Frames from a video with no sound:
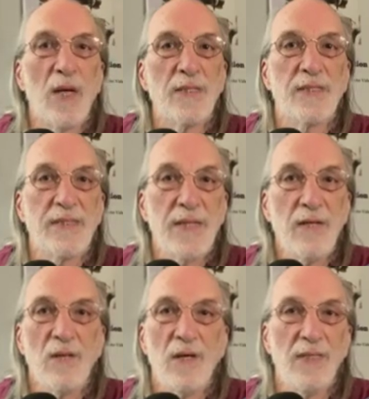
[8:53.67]
on
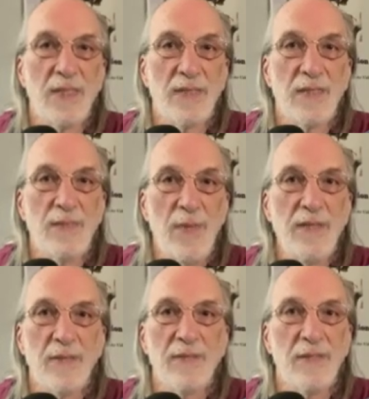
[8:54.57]
steroids as I
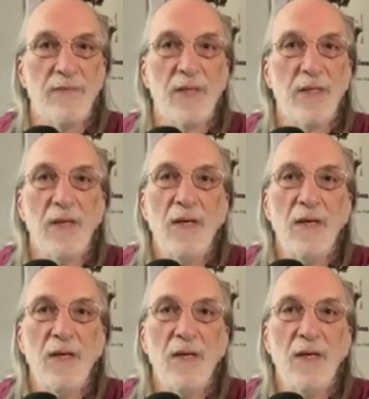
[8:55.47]
speak this evening